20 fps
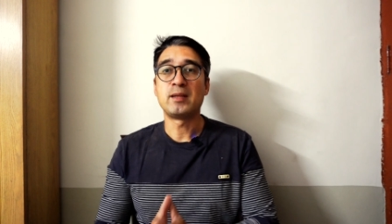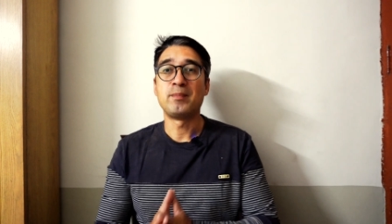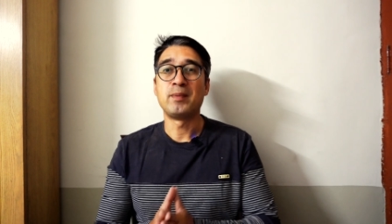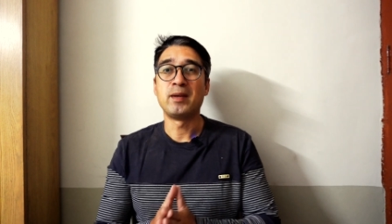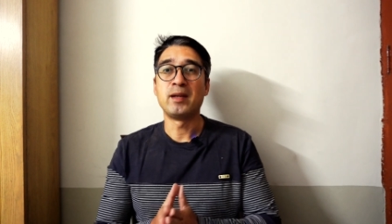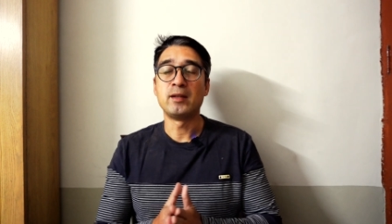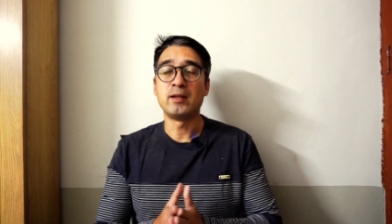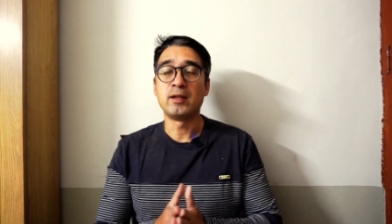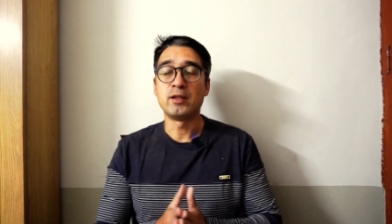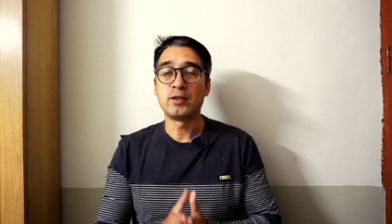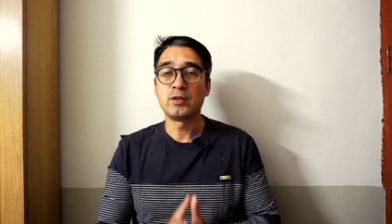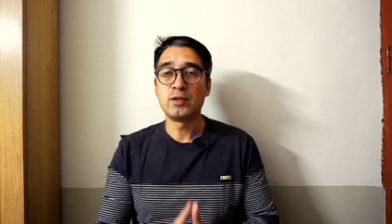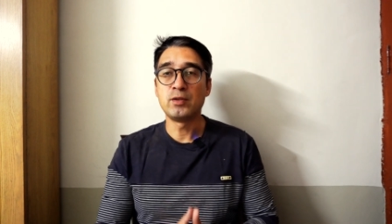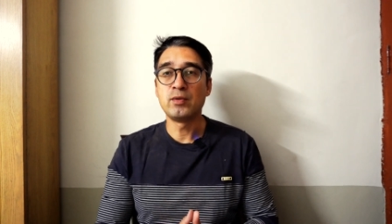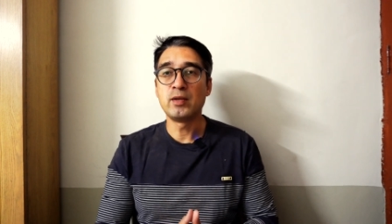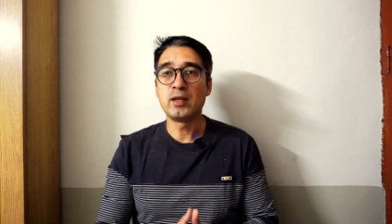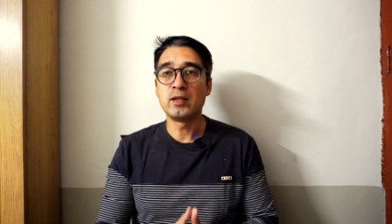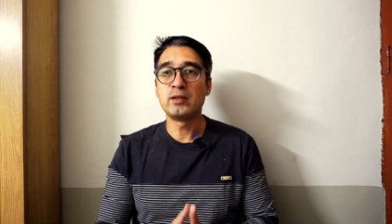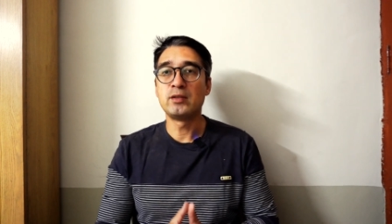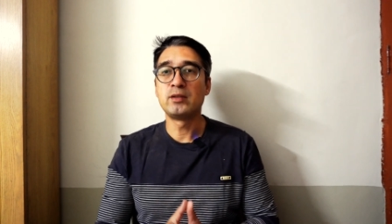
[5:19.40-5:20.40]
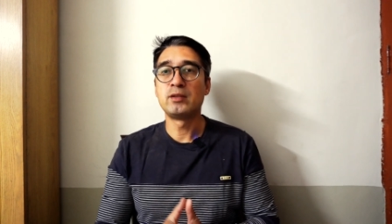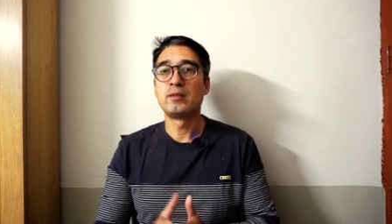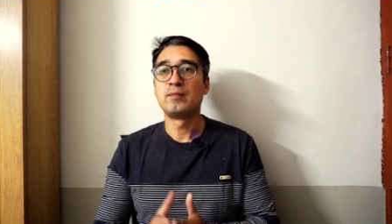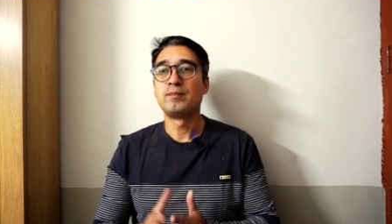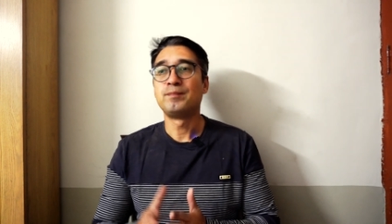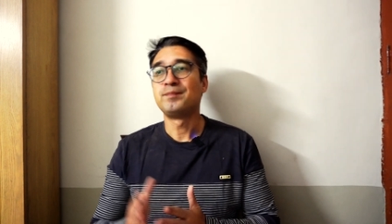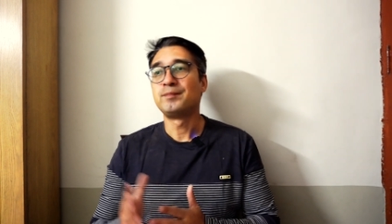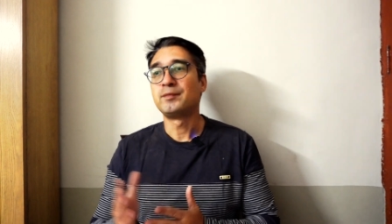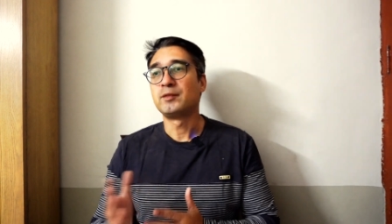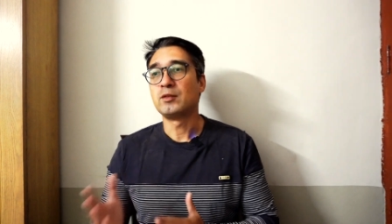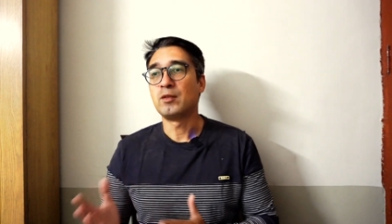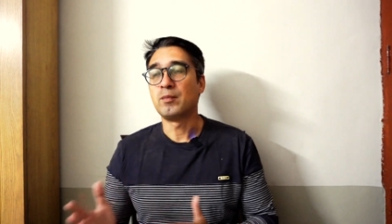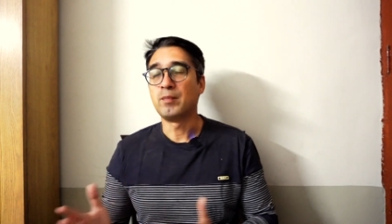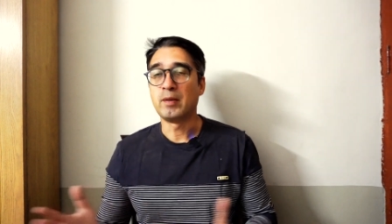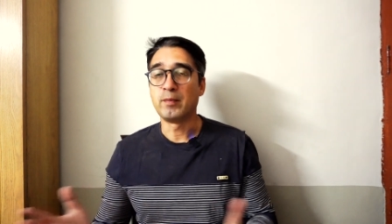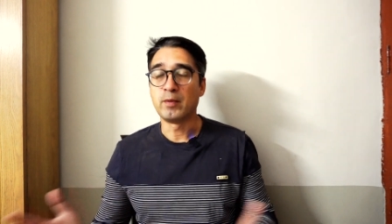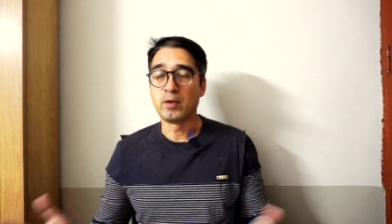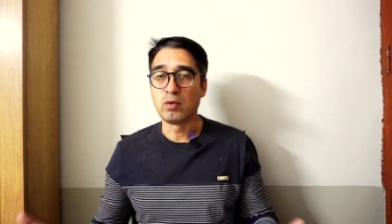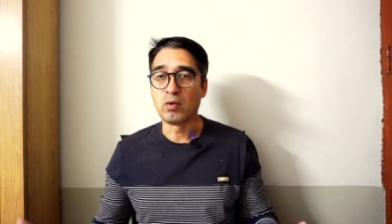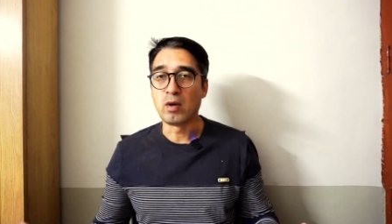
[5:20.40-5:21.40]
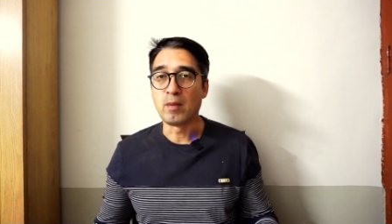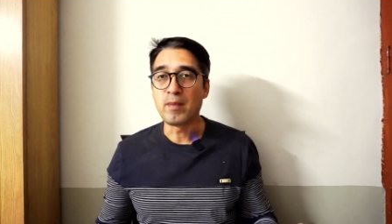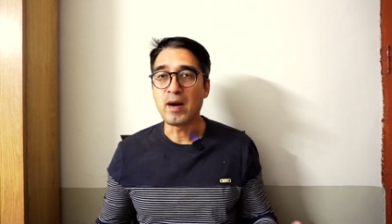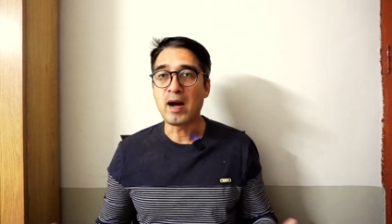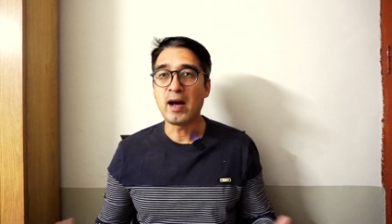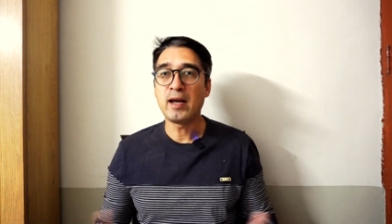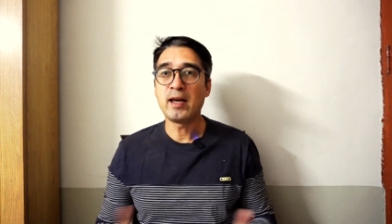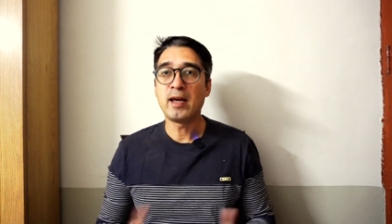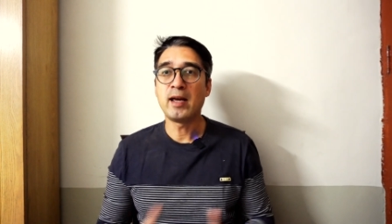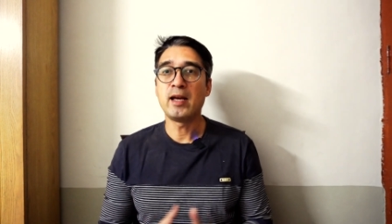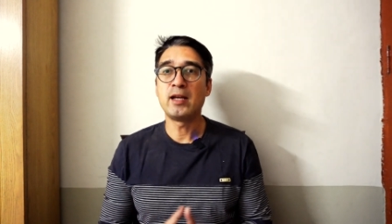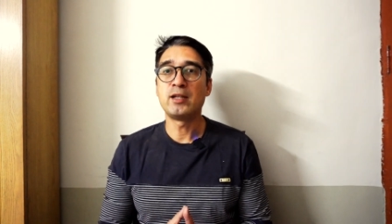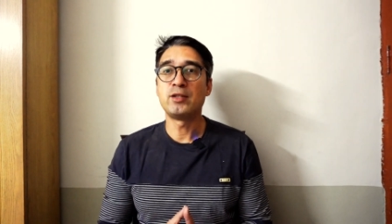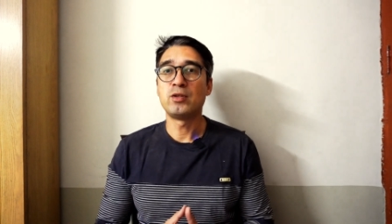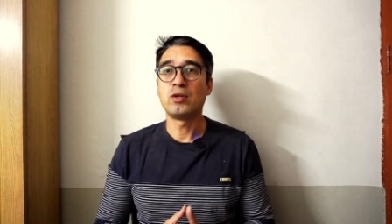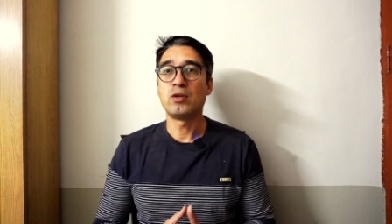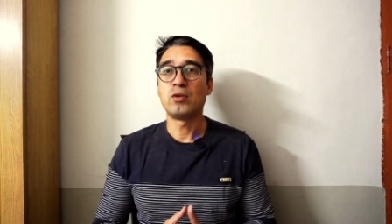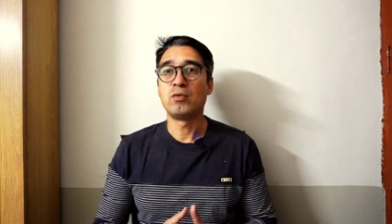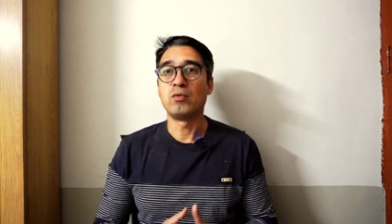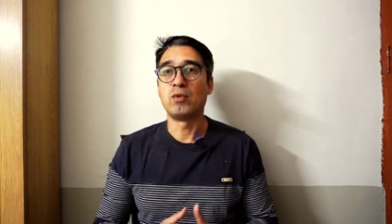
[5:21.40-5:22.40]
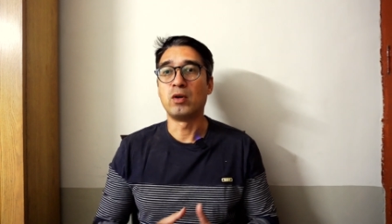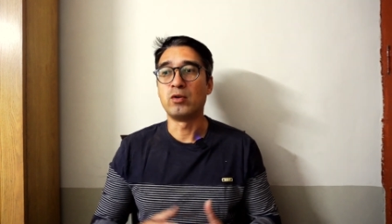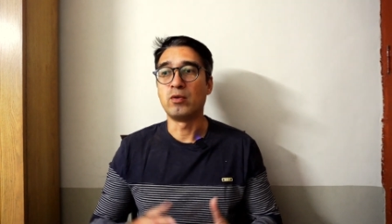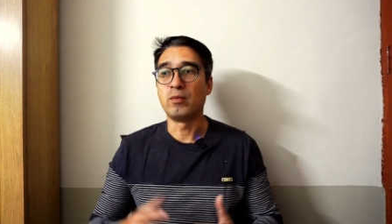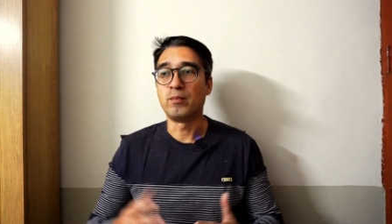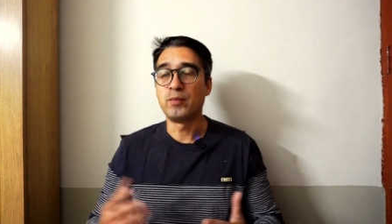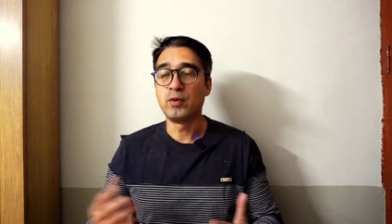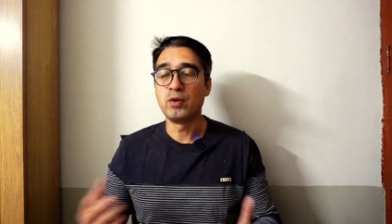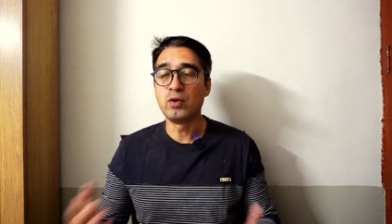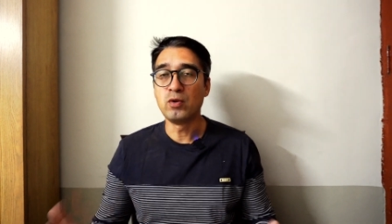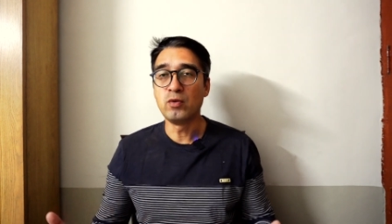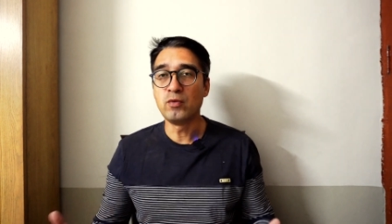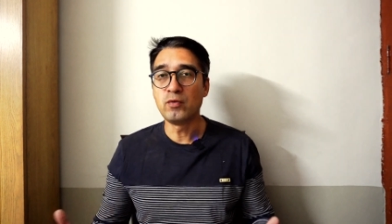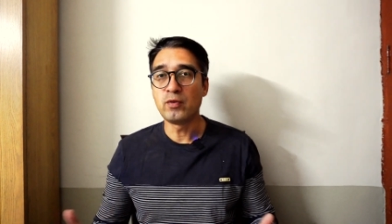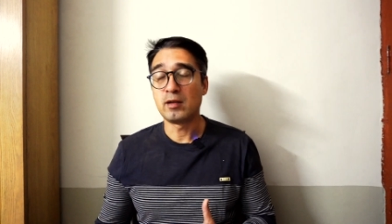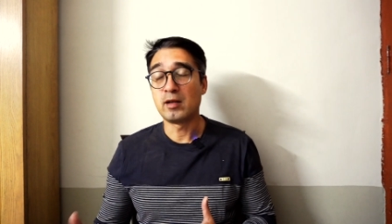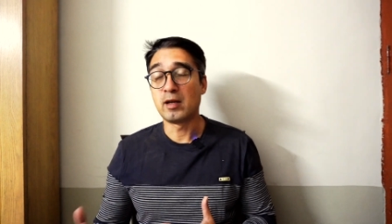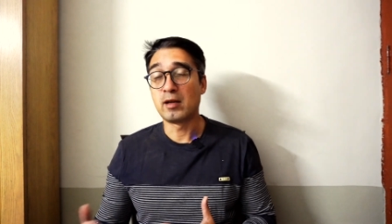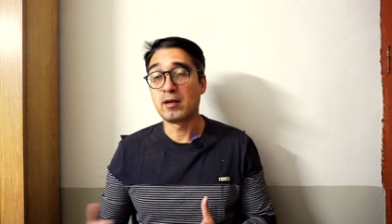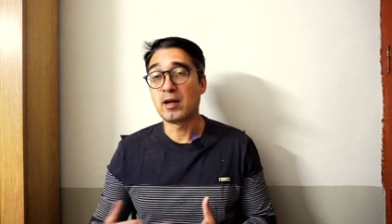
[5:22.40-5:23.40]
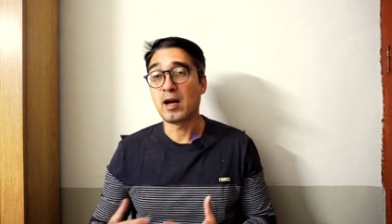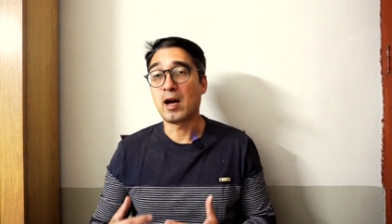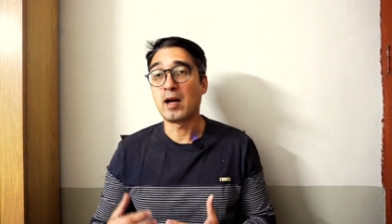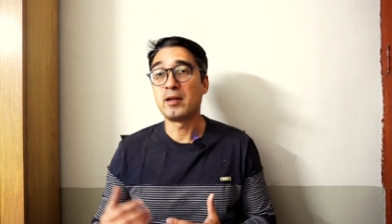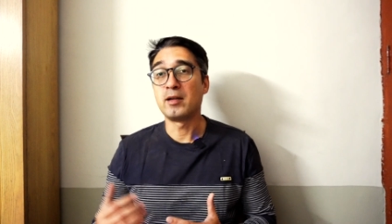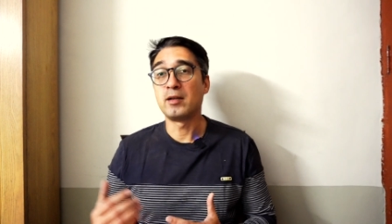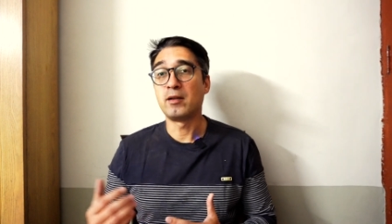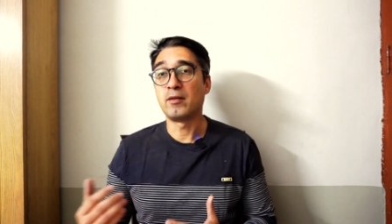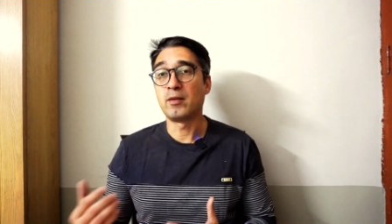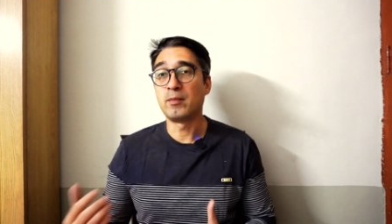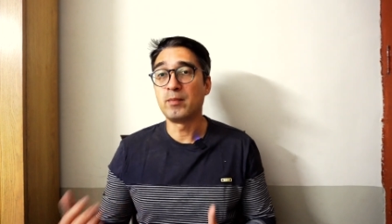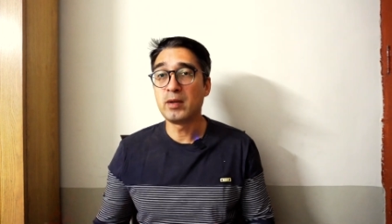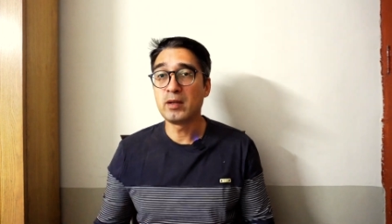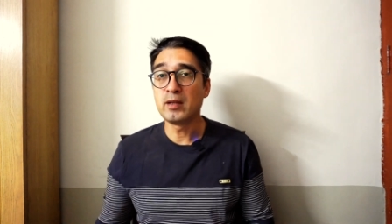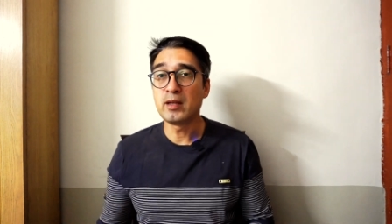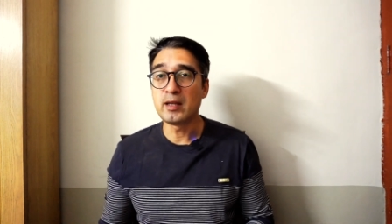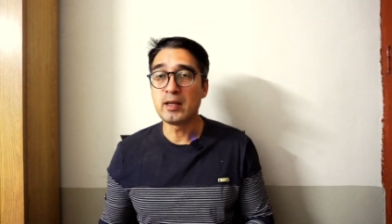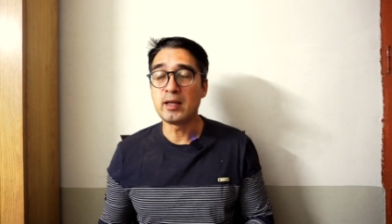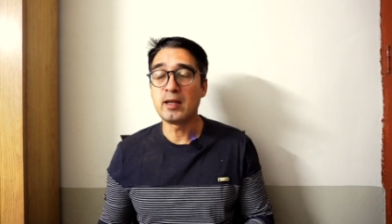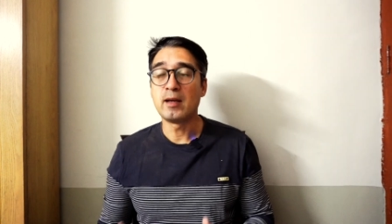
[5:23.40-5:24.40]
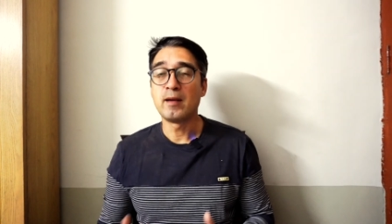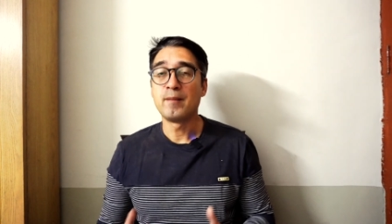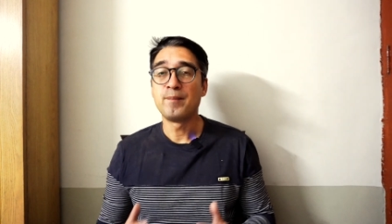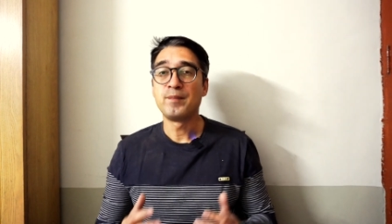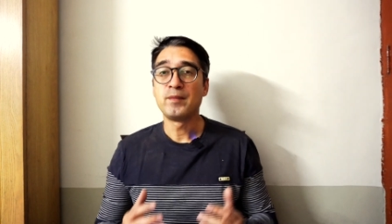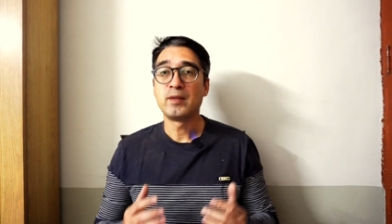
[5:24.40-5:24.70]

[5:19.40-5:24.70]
are mainly students, people who are my age, who have to improve their cognitive ability,